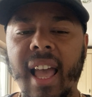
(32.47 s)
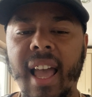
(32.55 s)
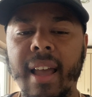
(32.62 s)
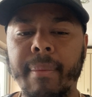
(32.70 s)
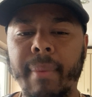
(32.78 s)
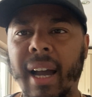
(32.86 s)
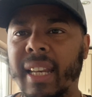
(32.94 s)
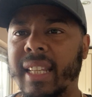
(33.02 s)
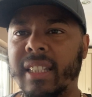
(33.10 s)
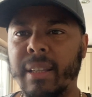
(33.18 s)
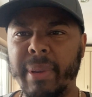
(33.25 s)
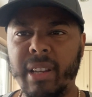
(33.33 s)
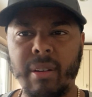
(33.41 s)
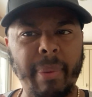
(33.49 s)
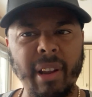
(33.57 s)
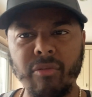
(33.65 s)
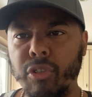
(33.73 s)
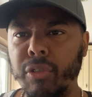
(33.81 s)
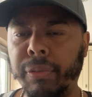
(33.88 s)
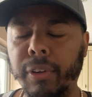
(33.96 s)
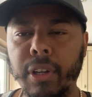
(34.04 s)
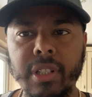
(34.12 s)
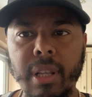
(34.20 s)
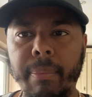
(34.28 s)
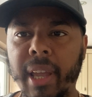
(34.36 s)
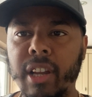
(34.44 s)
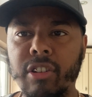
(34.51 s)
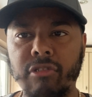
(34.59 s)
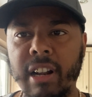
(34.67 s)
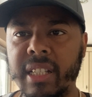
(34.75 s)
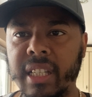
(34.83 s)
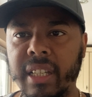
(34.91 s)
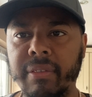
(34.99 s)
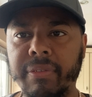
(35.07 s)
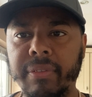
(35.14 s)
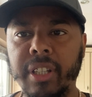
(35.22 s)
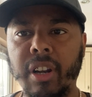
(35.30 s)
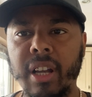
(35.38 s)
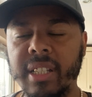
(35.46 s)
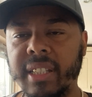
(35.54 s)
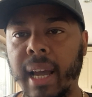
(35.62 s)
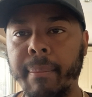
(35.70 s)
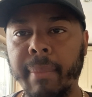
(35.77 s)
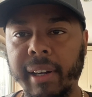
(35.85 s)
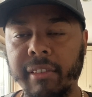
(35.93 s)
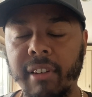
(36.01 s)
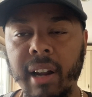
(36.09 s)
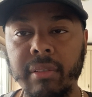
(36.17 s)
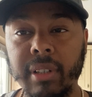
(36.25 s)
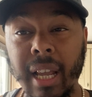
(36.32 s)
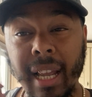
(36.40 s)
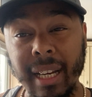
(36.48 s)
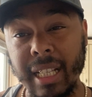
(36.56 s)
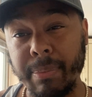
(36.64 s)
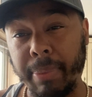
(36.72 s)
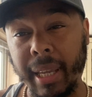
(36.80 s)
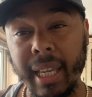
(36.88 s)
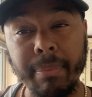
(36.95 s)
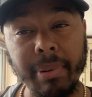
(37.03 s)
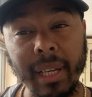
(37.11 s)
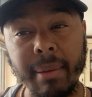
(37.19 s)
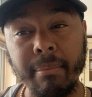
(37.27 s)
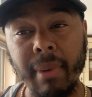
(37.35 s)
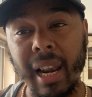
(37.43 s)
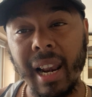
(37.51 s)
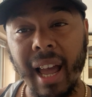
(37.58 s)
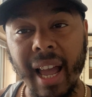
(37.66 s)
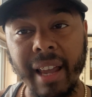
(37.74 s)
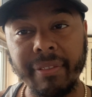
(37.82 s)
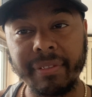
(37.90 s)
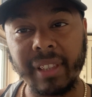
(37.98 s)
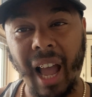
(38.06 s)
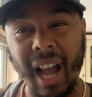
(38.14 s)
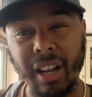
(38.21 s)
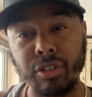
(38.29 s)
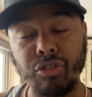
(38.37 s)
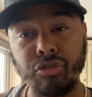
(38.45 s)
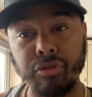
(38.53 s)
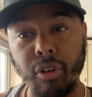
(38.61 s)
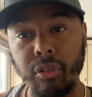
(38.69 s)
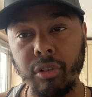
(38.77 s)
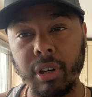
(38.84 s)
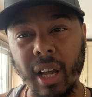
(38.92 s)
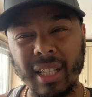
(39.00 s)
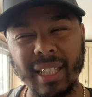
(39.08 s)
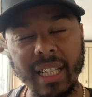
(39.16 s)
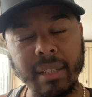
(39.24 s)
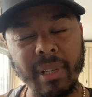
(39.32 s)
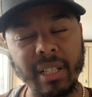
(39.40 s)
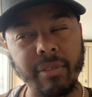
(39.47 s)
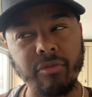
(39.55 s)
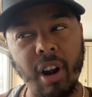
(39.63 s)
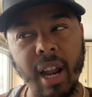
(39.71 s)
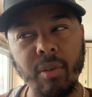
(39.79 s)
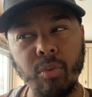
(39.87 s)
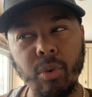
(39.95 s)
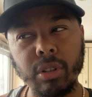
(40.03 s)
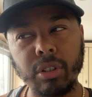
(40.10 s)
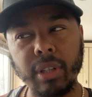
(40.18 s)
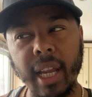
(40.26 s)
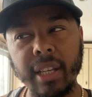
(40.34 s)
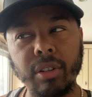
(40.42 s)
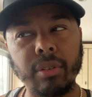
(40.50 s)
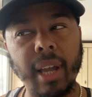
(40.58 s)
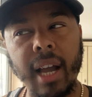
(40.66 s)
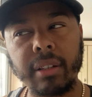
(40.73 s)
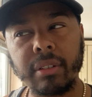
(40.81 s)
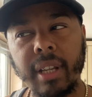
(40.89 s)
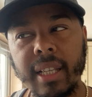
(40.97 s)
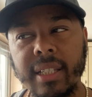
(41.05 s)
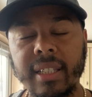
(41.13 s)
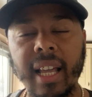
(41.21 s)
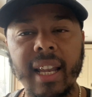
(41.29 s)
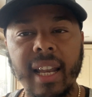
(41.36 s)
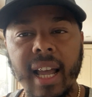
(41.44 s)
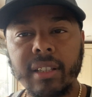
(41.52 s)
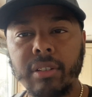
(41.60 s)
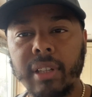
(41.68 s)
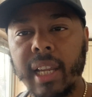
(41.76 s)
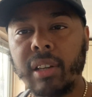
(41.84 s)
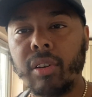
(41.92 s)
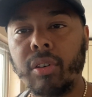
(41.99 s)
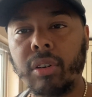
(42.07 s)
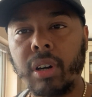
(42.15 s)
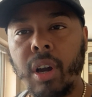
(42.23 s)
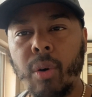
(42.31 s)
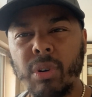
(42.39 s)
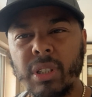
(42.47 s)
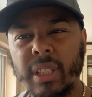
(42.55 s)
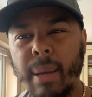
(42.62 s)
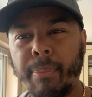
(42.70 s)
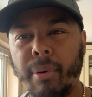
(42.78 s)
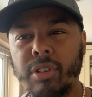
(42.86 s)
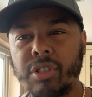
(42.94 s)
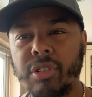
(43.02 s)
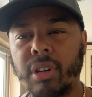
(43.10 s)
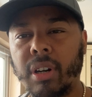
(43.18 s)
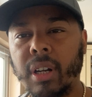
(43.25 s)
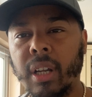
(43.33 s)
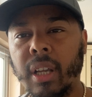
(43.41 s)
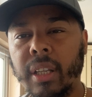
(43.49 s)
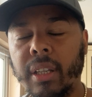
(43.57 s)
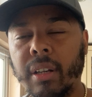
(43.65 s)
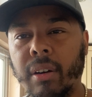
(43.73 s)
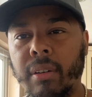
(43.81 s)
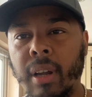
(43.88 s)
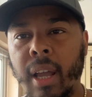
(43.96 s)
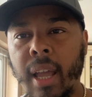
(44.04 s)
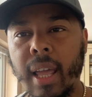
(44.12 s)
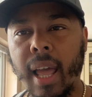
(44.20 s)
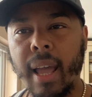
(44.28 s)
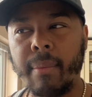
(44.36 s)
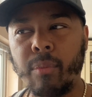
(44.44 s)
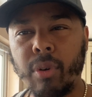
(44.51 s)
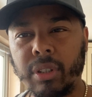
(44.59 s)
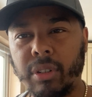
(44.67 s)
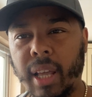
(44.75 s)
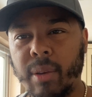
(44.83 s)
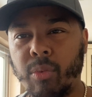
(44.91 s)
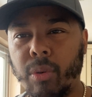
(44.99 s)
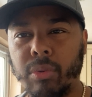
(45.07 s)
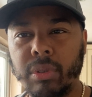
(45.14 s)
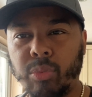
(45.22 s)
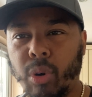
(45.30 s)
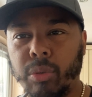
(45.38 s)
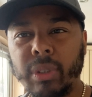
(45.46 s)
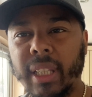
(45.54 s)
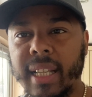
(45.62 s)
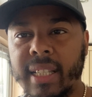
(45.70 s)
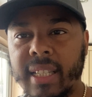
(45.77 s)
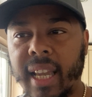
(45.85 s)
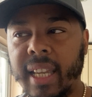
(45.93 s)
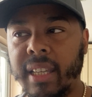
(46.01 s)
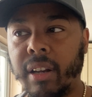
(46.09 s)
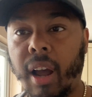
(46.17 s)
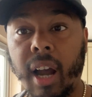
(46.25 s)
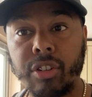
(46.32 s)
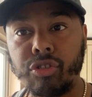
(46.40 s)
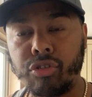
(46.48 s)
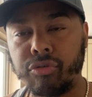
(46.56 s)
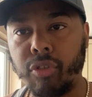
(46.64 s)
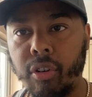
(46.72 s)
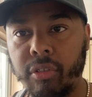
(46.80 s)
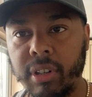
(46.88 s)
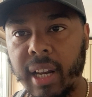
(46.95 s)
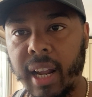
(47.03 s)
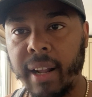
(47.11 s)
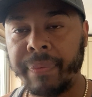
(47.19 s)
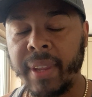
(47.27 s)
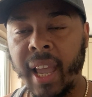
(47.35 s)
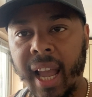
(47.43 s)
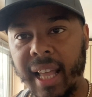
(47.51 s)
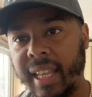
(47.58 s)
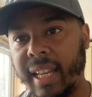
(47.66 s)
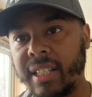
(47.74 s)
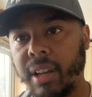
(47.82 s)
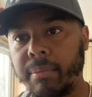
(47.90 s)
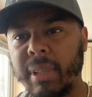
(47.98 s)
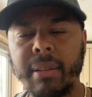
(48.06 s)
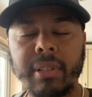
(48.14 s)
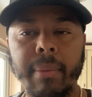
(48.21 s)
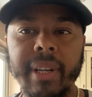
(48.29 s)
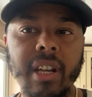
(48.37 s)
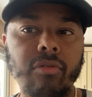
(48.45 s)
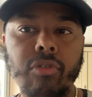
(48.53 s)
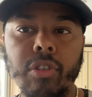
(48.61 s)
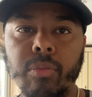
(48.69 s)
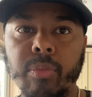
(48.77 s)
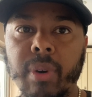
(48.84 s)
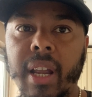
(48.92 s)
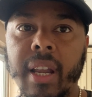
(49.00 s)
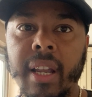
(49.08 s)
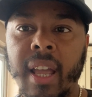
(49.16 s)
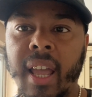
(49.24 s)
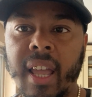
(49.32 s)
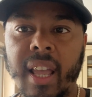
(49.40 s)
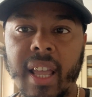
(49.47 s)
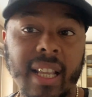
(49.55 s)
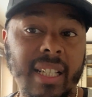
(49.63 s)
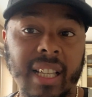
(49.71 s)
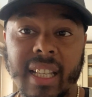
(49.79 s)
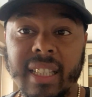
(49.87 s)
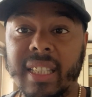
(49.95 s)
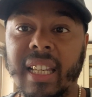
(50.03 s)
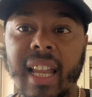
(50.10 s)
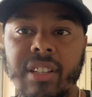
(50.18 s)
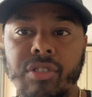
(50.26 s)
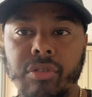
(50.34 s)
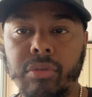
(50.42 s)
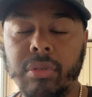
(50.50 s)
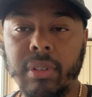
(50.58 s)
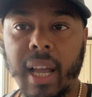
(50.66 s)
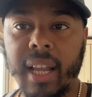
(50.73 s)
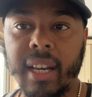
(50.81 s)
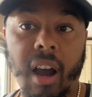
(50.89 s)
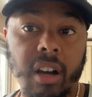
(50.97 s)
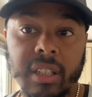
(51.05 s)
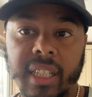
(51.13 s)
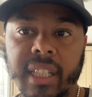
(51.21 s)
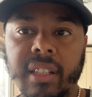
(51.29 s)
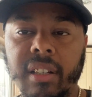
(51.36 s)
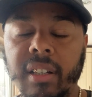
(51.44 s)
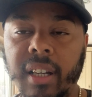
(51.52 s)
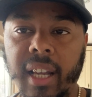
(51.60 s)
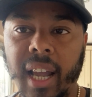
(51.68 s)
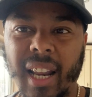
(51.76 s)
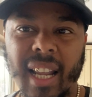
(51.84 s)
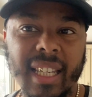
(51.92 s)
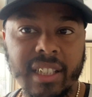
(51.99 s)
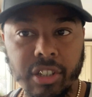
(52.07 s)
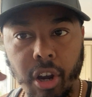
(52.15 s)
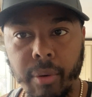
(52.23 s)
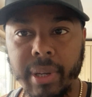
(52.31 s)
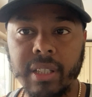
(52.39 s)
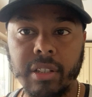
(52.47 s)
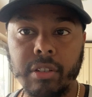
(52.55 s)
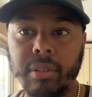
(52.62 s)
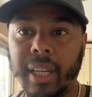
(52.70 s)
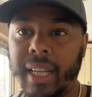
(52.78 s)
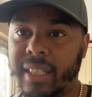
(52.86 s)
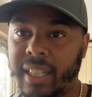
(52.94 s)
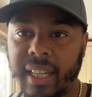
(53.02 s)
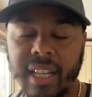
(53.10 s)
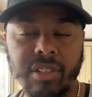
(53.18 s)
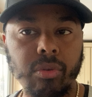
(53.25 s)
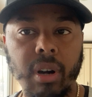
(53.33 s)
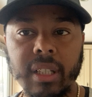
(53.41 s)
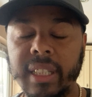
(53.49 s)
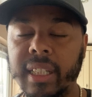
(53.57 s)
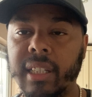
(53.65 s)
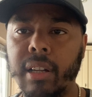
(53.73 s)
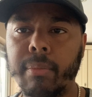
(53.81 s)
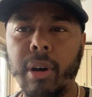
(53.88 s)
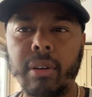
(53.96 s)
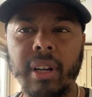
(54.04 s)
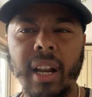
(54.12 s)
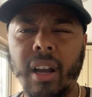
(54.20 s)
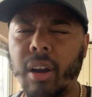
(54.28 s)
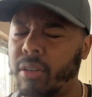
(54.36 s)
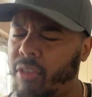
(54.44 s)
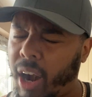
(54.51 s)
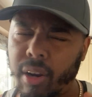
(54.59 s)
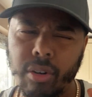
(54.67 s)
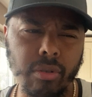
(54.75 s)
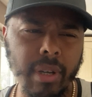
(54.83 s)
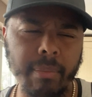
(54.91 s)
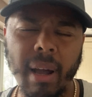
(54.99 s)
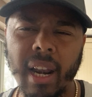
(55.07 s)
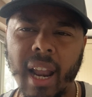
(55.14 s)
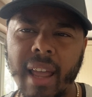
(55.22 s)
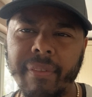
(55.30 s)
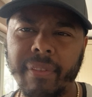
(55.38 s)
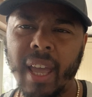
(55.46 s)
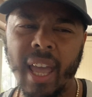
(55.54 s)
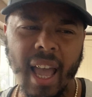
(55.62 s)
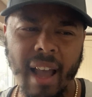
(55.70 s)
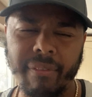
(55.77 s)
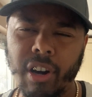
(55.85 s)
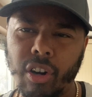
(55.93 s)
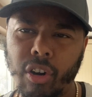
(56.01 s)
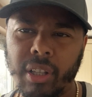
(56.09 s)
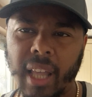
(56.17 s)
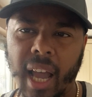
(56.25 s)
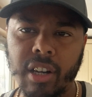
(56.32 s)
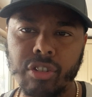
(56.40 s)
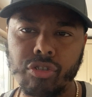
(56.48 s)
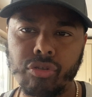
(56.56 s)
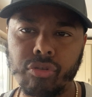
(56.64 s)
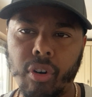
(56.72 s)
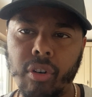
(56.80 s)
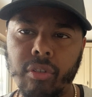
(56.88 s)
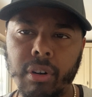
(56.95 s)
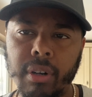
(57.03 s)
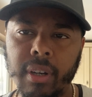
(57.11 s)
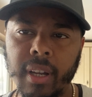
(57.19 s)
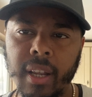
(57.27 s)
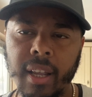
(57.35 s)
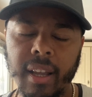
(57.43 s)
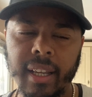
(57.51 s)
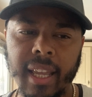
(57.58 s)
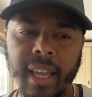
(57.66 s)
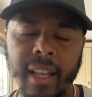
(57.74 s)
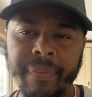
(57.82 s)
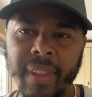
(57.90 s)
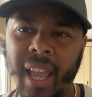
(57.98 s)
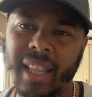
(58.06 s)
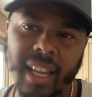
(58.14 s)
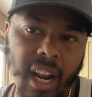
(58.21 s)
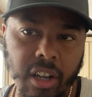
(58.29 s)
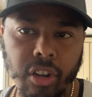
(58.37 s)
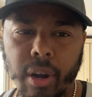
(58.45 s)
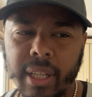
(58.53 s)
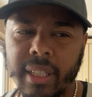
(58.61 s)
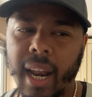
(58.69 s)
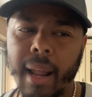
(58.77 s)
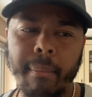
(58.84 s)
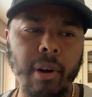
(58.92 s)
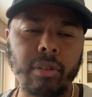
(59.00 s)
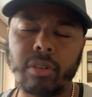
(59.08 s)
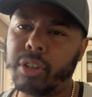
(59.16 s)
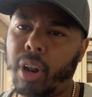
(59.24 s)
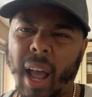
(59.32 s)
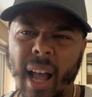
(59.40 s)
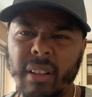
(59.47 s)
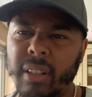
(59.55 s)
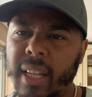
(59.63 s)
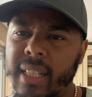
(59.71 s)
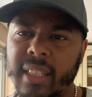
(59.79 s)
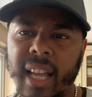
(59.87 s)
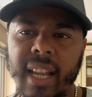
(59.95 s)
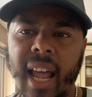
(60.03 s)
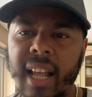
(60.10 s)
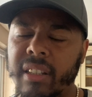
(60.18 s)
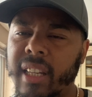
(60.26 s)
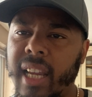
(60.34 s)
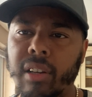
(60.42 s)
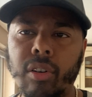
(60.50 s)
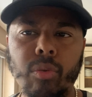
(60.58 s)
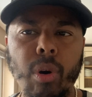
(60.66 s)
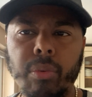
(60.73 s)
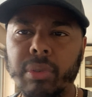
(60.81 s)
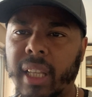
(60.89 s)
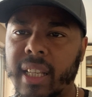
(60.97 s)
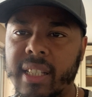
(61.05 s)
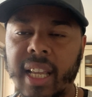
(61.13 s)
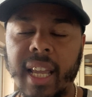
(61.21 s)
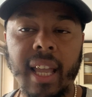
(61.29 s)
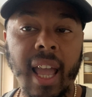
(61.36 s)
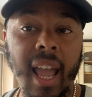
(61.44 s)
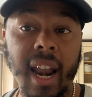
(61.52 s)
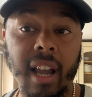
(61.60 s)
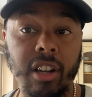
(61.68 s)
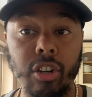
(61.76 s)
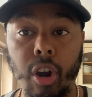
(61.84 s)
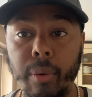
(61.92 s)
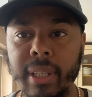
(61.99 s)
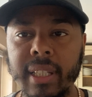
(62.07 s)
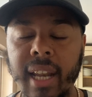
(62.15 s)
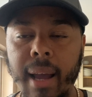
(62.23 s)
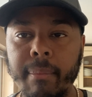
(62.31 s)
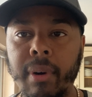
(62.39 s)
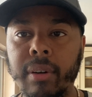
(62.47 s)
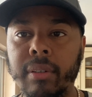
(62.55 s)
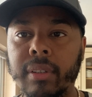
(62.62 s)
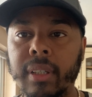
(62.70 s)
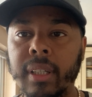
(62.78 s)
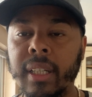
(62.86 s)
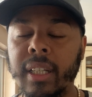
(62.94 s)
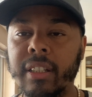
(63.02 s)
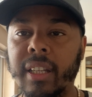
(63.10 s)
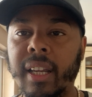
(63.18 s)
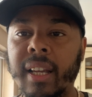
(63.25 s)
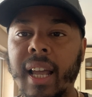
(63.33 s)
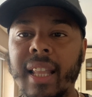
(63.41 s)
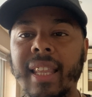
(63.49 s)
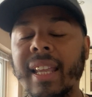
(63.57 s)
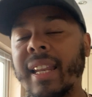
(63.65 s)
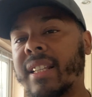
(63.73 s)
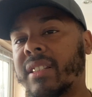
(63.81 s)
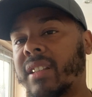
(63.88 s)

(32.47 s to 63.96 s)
um, I need to be a bit ruthless, a bit aggressive, you know, stand my ground. There's people in my life that I can draw on. I say to myself, right, what do they do? How do they stand? How do they look? What's their posture? You know, um, what do they? What would what would they say? You know, I can draw on that. And then sometimes I'm in a room where it's intellectual and articulate and I need to go into intellectual articulate mode and I go, right, who in my life have I got that I can draw on? Okay. And then I can go into that mode. You know, how do they stand? How do they look? What would they say? And I can go into that mode. Yeah. And then there's